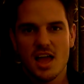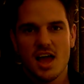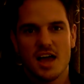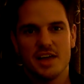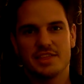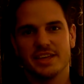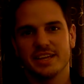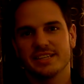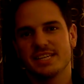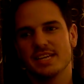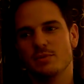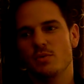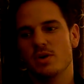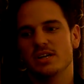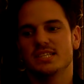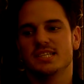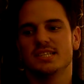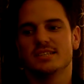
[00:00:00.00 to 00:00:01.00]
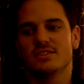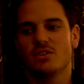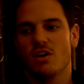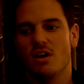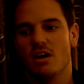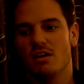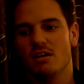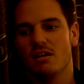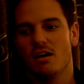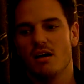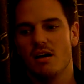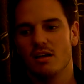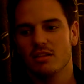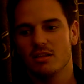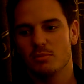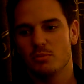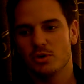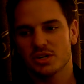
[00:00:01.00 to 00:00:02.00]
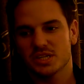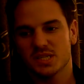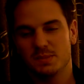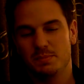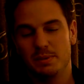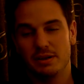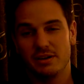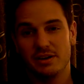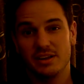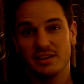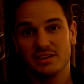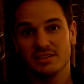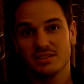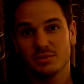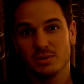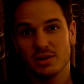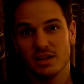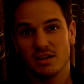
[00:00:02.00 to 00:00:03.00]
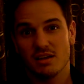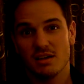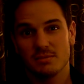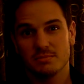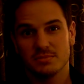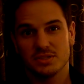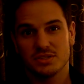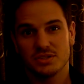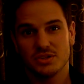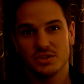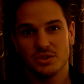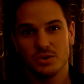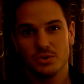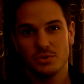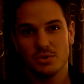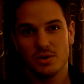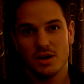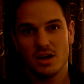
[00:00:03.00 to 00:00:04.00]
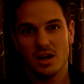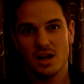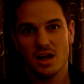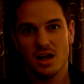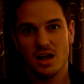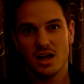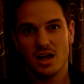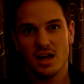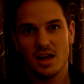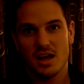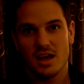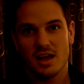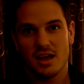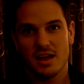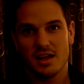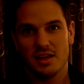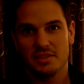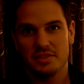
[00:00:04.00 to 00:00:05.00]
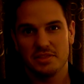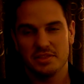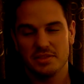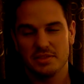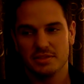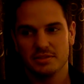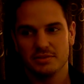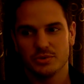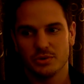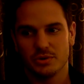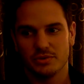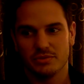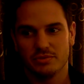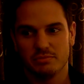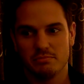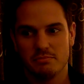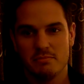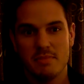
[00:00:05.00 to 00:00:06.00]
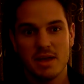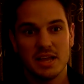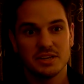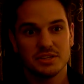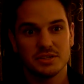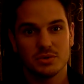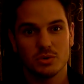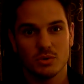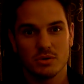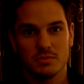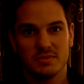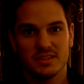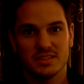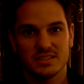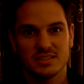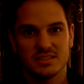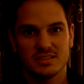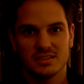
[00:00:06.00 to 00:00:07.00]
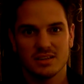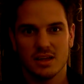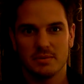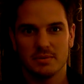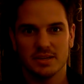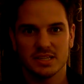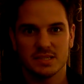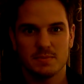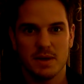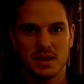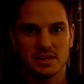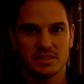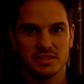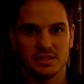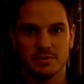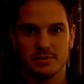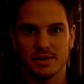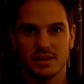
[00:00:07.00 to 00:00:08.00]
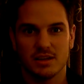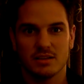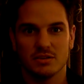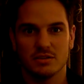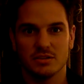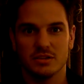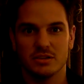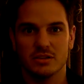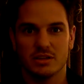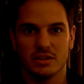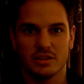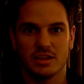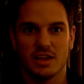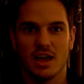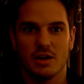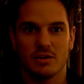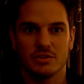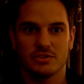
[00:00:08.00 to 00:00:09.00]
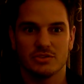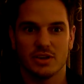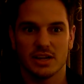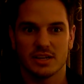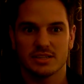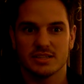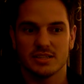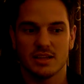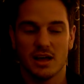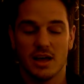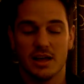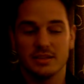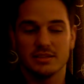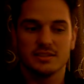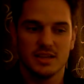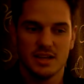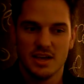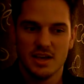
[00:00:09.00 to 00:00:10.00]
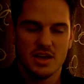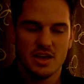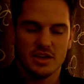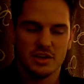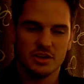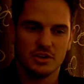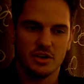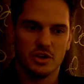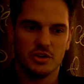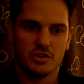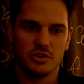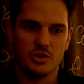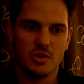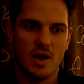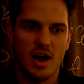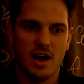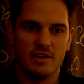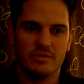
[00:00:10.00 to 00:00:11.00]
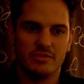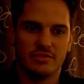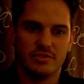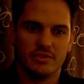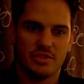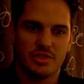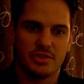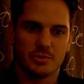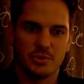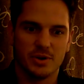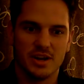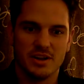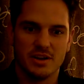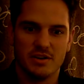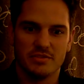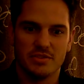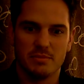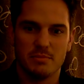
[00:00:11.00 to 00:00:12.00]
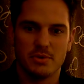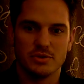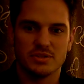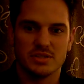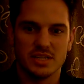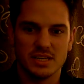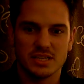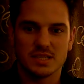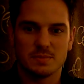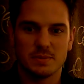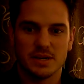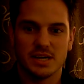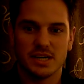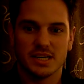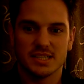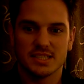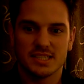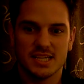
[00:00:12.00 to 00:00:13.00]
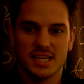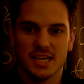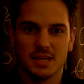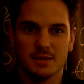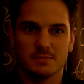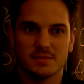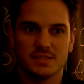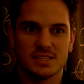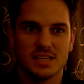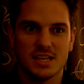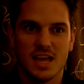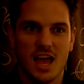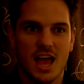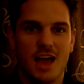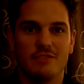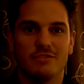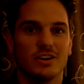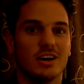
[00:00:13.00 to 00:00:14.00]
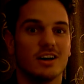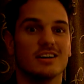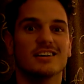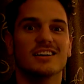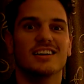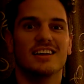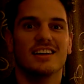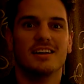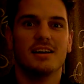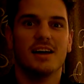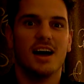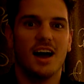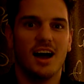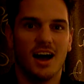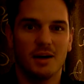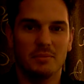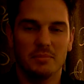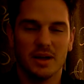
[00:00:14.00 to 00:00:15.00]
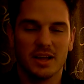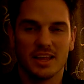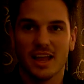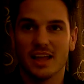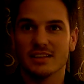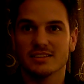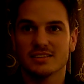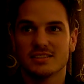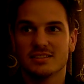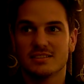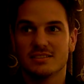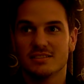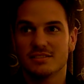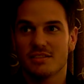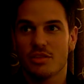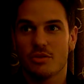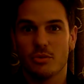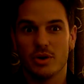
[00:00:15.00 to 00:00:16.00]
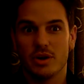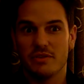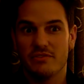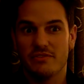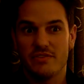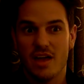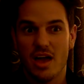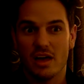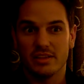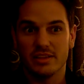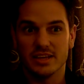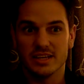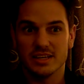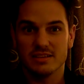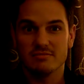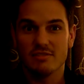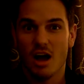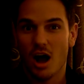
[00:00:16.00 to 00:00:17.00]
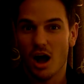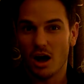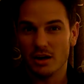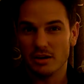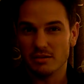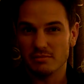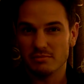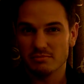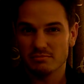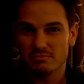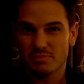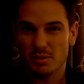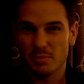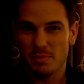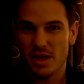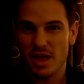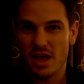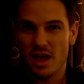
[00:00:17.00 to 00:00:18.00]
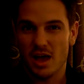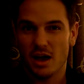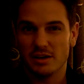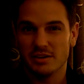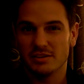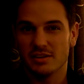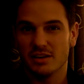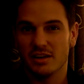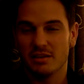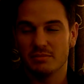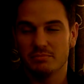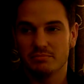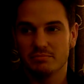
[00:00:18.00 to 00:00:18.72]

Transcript: I think Team West has got a lot more experience when it comes to uh, sort of major tournaments. I mean, especially when, it, when you look at the Counter Strike sides, you, you have three of the most experienced teams ever um, against three fairly unprepared, under,